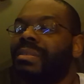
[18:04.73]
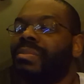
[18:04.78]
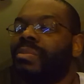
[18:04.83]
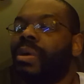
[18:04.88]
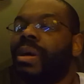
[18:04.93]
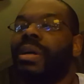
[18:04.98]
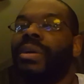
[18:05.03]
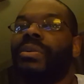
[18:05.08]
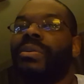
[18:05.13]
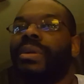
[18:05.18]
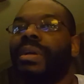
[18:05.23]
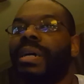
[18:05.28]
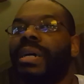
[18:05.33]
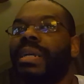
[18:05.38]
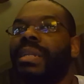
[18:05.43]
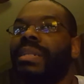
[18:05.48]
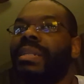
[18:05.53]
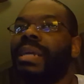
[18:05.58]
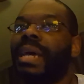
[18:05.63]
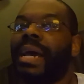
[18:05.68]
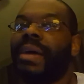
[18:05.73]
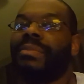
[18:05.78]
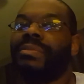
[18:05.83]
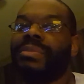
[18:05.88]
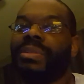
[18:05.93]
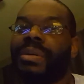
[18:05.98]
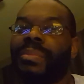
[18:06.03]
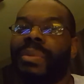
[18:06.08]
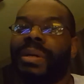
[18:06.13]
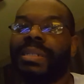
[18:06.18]
I cried
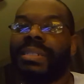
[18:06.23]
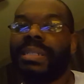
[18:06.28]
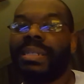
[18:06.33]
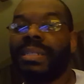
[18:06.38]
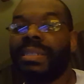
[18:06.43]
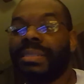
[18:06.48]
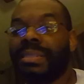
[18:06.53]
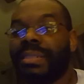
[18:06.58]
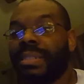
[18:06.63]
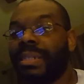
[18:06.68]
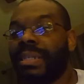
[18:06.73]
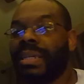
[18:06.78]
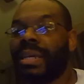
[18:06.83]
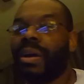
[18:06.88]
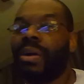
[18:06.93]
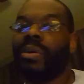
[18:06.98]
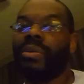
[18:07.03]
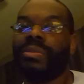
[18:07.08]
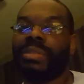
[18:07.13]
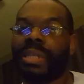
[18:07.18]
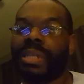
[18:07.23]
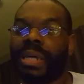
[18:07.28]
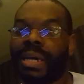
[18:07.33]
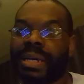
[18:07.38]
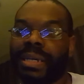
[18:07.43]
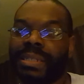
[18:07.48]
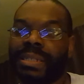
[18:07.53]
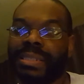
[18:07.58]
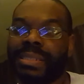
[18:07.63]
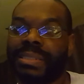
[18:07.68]
after my dad said they all
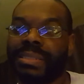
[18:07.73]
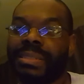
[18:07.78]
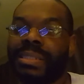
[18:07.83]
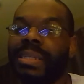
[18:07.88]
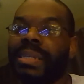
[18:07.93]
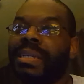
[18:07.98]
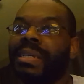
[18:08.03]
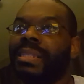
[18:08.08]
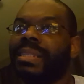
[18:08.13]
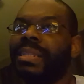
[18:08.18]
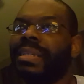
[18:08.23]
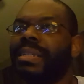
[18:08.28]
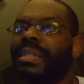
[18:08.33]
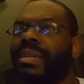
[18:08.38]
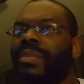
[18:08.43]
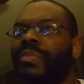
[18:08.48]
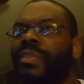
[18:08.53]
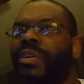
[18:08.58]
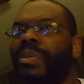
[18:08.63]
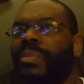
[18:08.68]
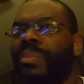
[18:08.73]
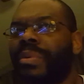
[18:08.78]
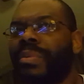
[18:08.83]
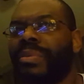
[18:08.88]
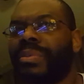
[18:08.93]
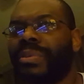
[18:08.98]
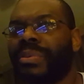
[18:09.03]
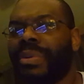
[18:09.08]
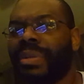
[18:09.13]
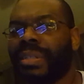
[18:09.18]
died. Because if I remember
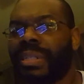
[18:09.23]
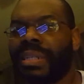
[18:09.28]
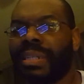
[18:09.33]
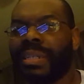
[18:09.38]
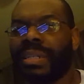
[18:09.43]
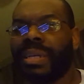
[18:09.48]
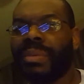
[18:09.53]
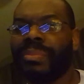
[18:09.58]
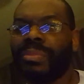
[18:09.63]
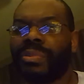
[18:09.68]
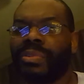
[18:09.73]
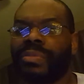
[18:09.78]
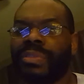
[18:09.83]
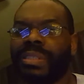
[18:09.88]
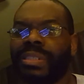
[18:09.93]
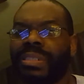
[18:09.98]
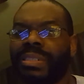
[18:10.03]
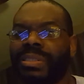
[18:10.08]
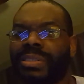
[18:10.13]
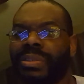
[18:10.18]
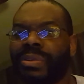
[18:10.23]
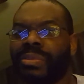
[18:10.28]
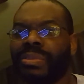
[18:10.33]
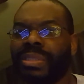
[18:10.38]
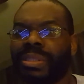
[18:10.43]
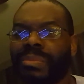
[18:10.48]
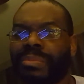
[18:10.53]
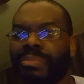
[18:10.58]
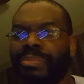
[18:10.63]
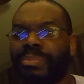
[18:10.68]
correctly, the end of that movie, it just shows
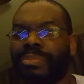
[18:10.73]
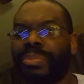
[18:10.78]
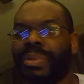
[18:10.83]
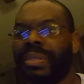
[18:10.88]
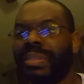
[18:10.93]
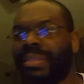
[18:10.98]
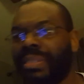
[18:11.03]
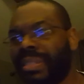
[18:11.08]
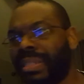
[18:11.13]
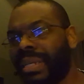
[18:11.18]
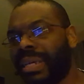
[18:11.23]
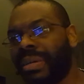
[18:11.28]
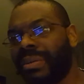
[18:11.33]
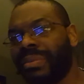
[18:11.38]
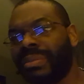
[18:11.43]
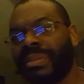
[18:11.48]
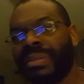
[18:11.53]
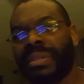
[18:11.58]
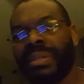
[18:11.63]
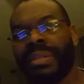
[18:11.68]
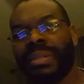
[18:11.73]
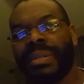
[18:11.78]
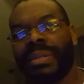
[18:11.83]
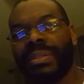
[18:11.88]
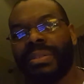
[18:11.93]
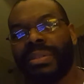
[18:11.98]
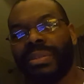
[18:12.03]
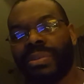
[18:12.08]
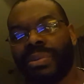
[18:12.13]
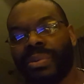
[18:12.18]
them busting out
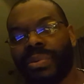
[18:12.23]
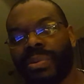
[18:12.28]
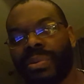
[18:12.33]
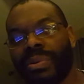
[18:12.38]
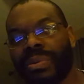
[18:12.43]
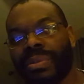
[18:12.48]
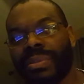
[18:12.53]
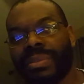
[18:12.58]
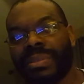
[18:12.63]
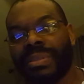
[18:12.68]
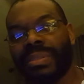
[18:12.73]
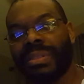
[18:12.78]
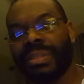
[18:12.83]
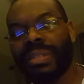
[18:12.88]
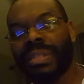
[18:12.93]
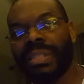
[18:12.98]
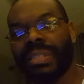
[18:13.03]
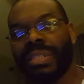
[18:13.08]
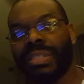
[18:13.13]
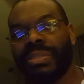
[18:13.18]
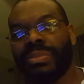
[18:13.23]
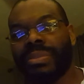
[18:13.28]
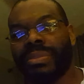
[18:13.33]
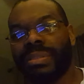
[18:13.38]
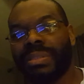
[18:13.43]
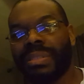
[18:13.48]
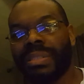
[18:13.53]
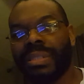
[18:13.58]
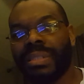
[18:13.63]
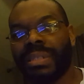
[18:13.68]
the doors and then you
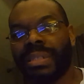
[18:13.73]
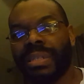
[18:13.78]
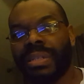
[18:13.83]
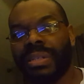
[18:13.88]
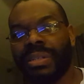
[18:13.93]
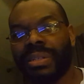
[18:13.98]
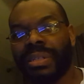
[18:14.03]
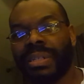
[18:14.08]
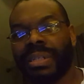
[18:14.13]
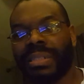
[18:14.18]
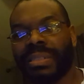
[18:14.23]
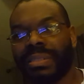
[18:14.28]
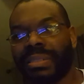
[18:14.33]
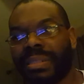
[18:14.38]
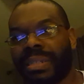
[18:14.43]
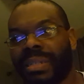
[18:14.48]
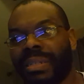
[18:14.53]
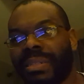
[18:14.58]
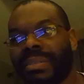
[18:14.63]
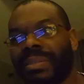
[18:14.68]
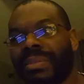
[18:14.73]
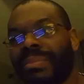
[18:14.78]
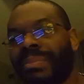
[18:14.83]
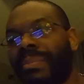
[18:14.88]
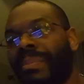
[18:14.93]
just hear gunshots.